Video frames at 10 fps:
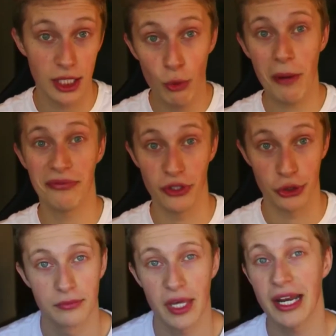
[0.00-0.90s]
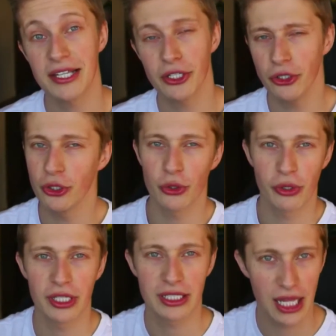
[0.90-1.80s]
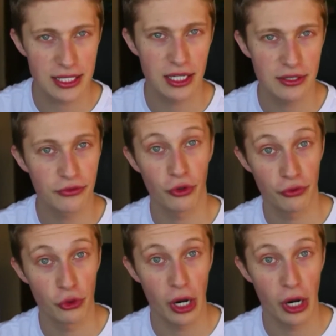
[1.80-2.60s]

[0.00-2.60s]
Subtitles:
in Webflow. And I started to create classes for a few